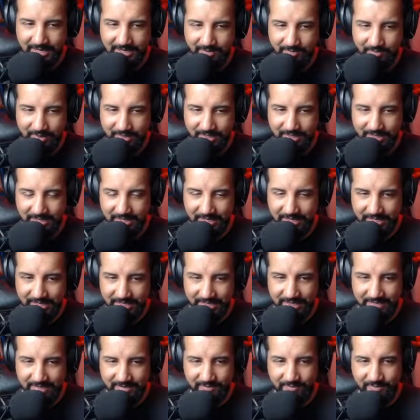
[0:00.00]
whiskeys
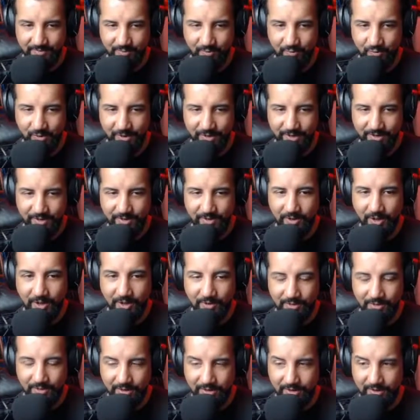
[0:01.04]
and 1
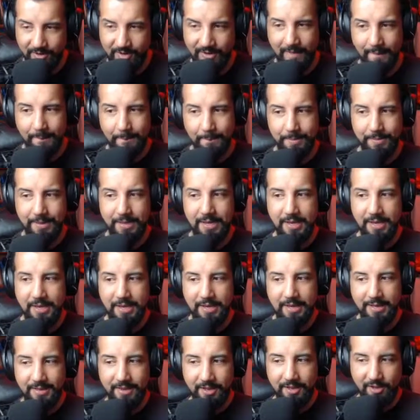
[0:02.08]
Nuka-Cola Dark. And
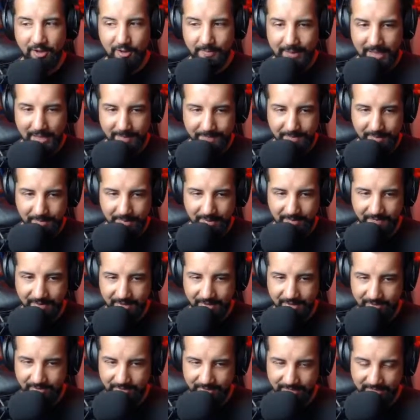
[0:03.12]
then I'll go back by my
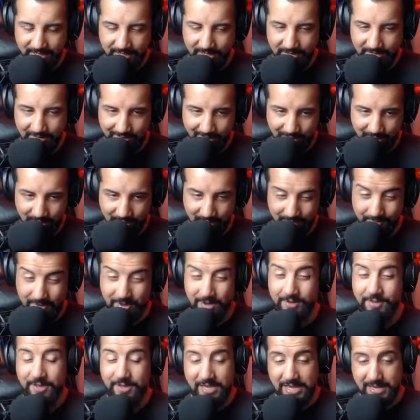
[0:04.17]
vendors and I'll load up all
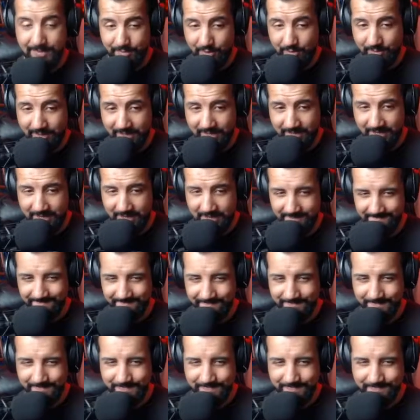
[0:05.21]
the ammo I can.
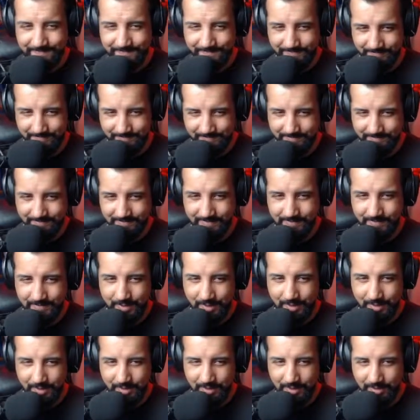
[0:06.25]

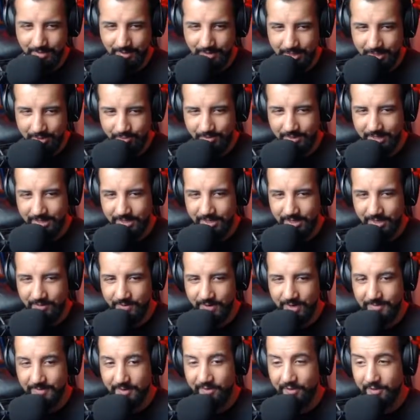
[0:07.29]
This is what I do
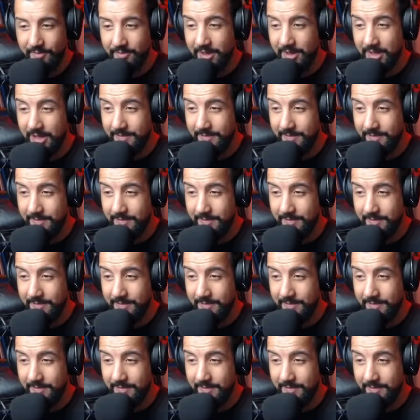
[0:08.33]
whenever I'm